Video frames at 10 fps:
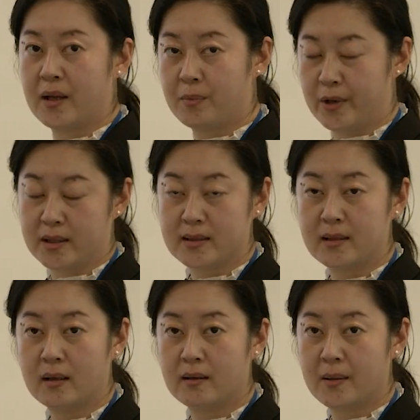that brings
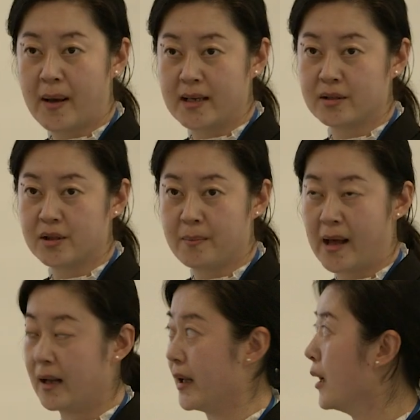the passenger
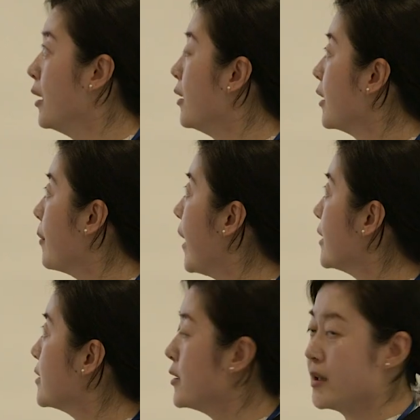belly
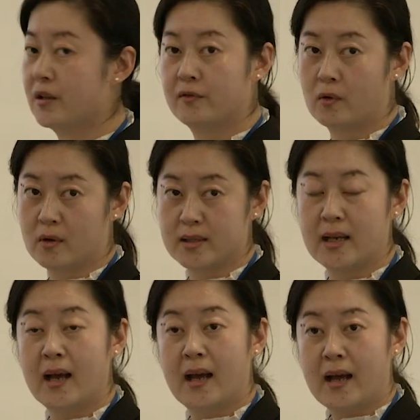capacity, of course,
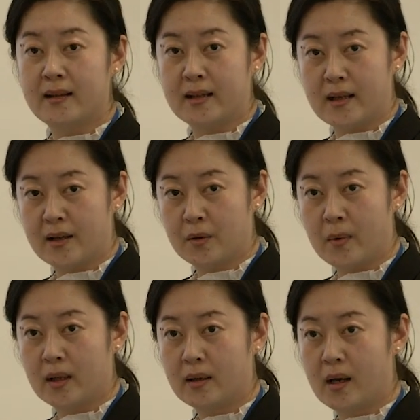and the other
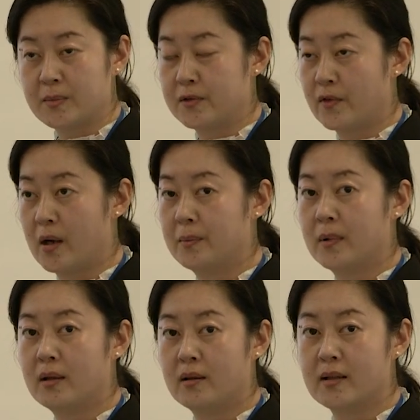one comes from
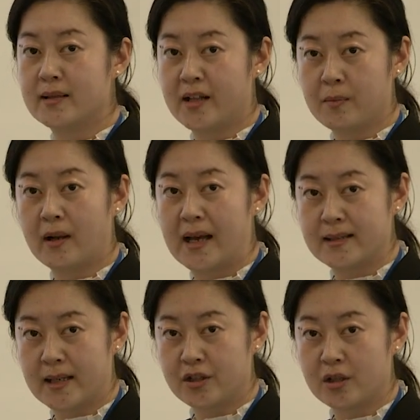the
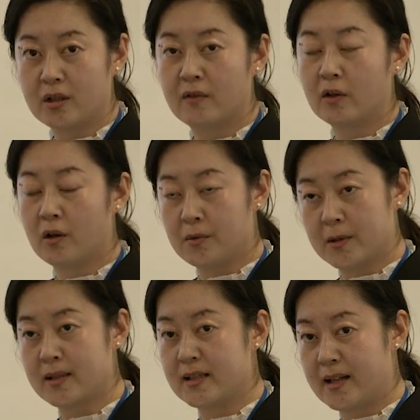stabilization of global
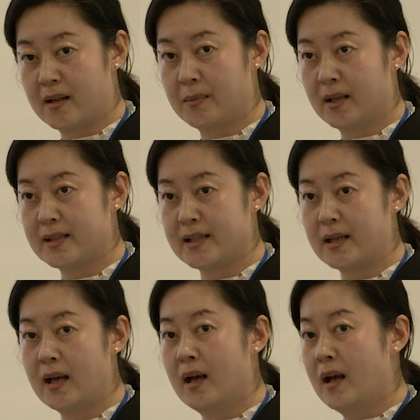
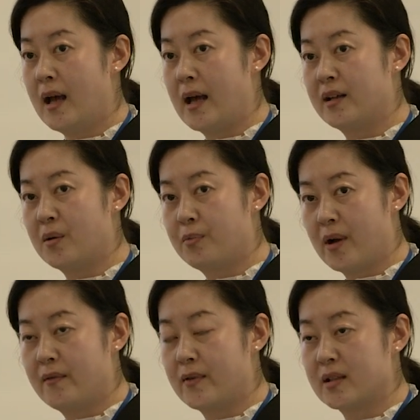sustainability, and the
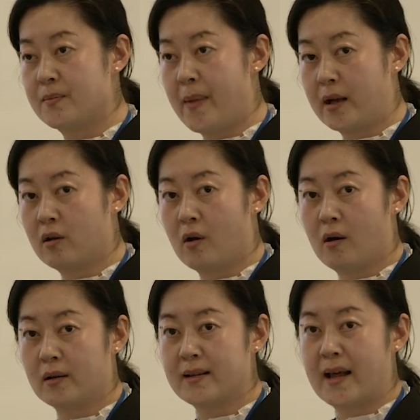previous
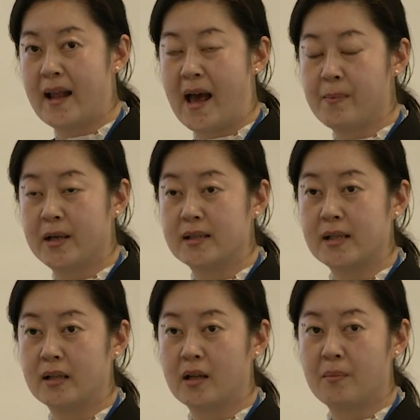backlog that happened
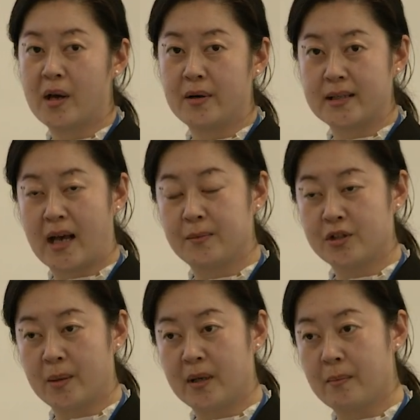in the maritime
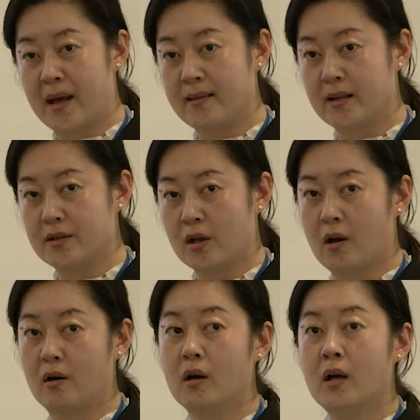shipping methods
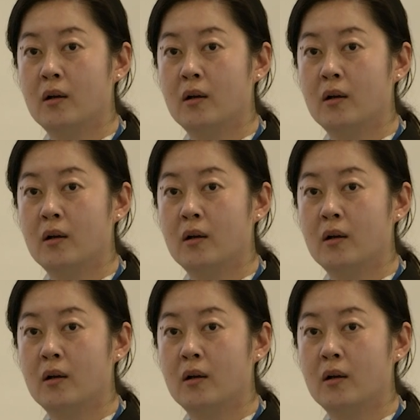are